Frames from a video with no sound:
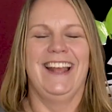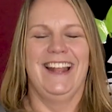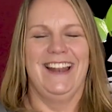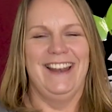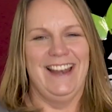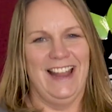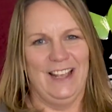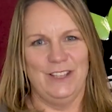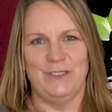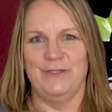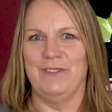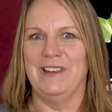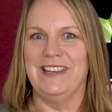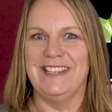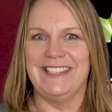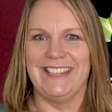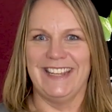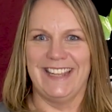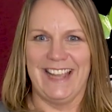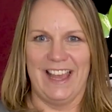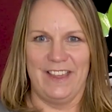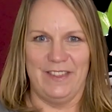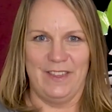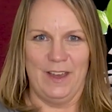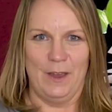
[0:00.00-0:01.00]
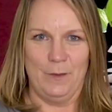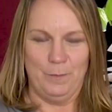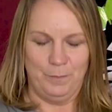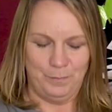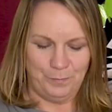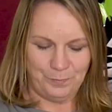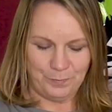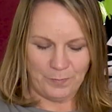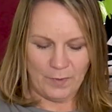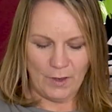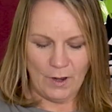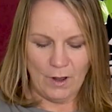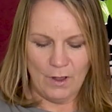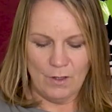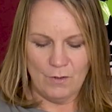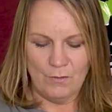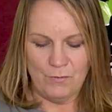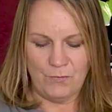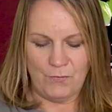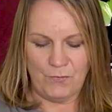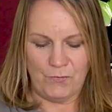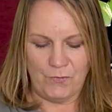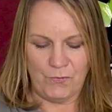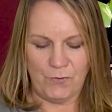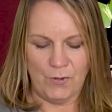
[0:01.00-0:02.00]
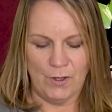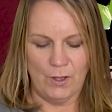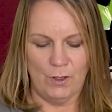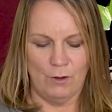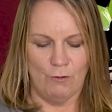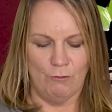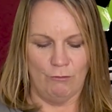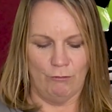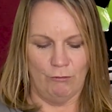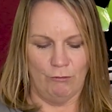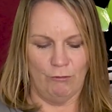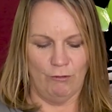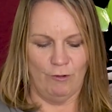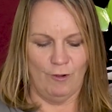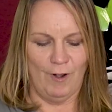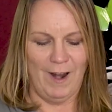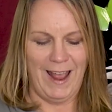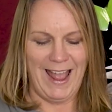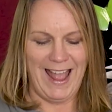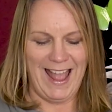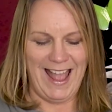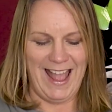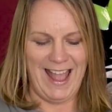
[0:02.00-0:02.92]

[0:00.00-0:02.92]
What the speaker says: Let's read together. Friend.